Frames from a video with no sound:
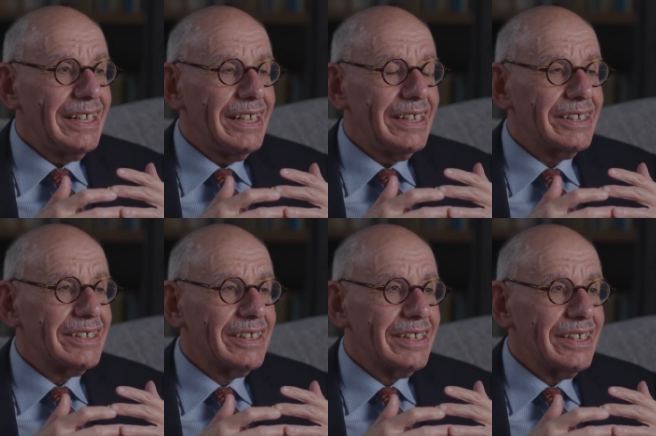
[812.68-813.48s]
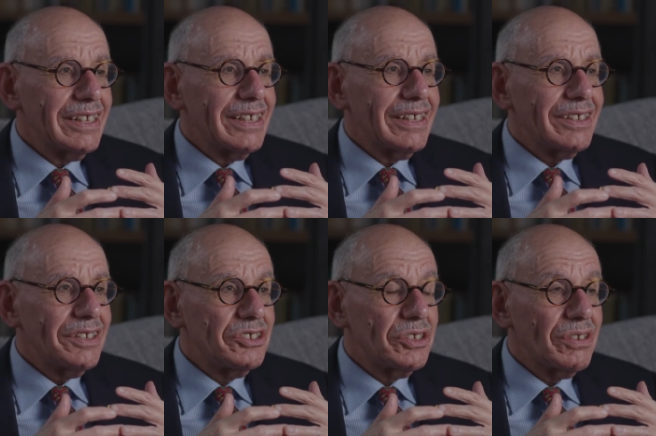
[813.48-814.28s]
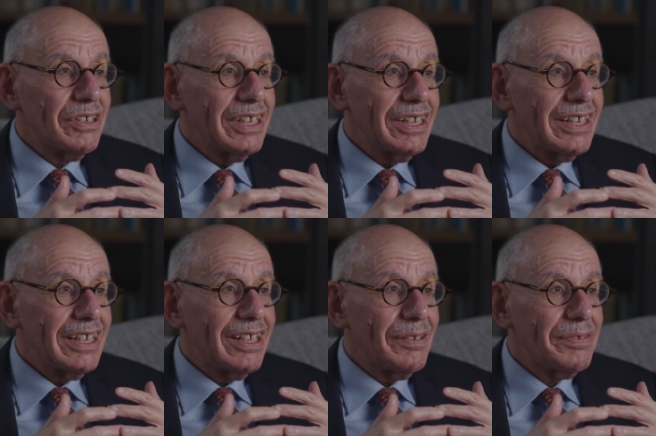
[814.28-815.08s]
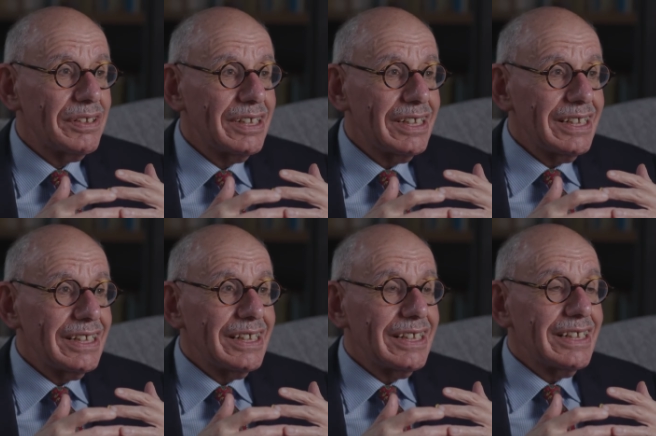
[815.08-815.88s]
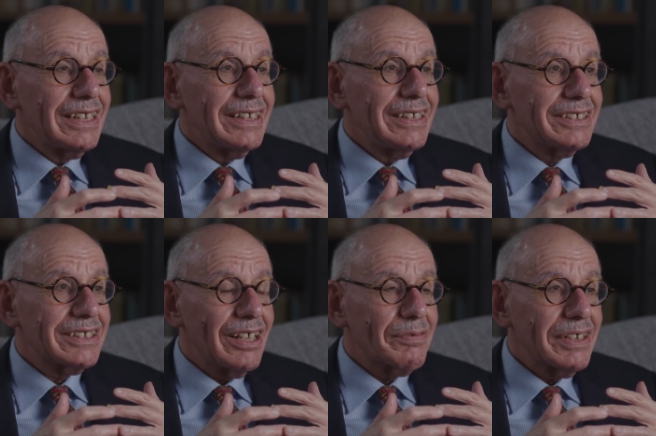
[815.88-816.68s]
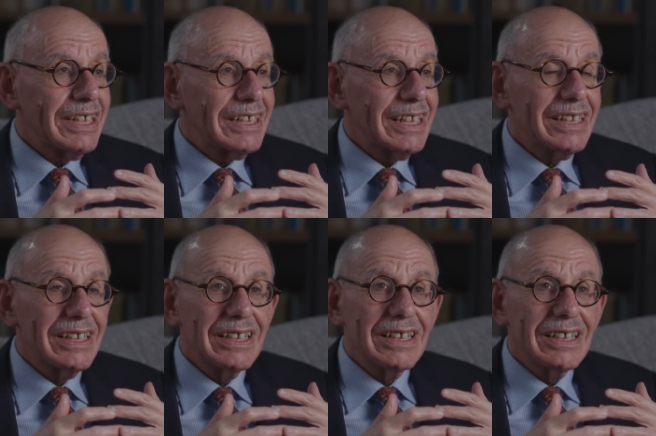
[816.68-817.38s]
is the joy of discovering that